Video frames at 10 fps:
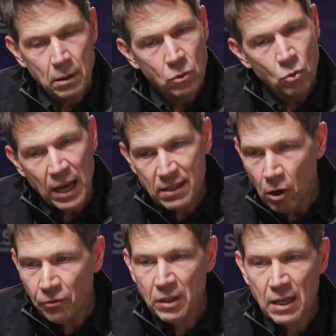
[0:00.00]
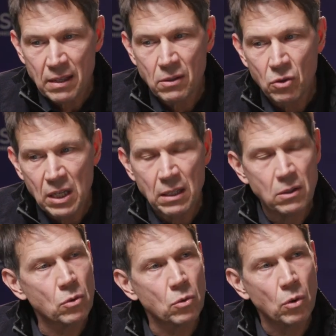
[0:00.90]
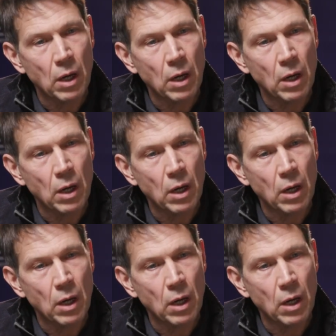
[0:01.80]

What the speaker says: do as often as you need to